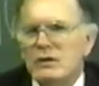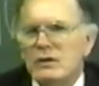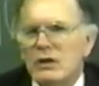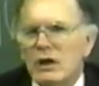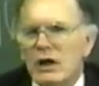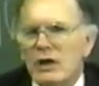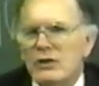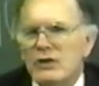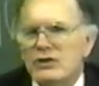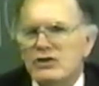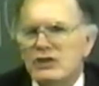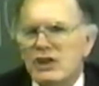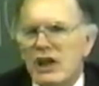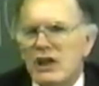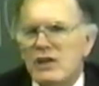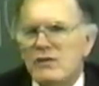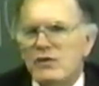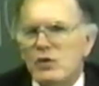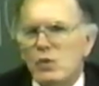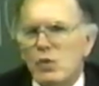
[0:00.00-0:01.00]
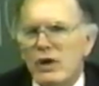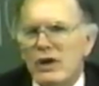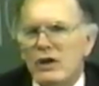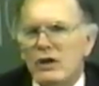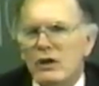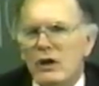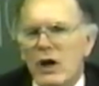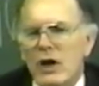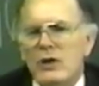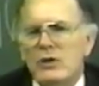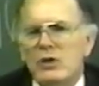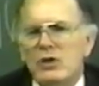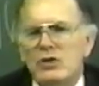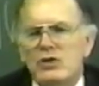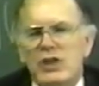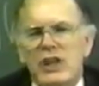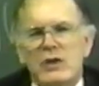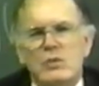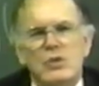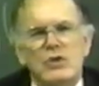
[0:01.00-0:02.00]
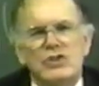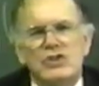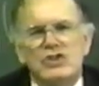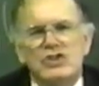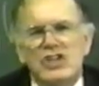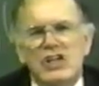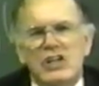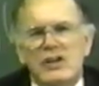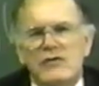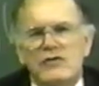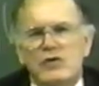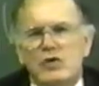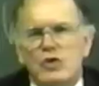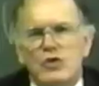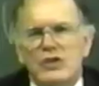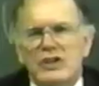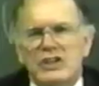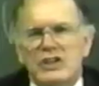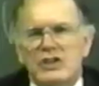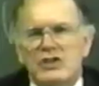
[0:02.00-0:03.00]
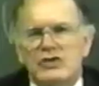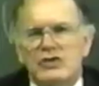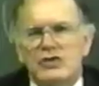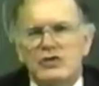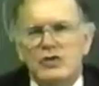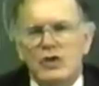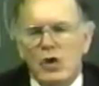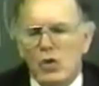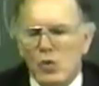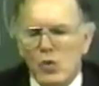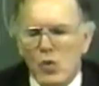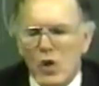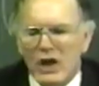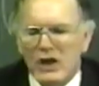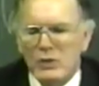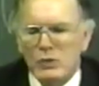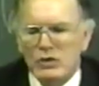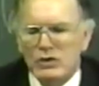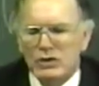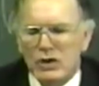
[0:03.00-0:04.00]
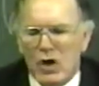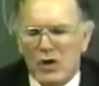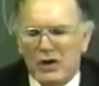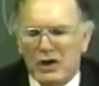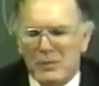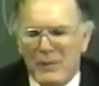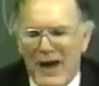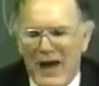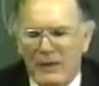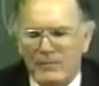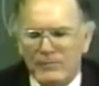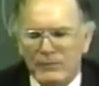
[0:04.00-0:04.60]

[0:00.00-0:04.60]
Understand, if you will, under they were sick of creeds. Know what he was talking about.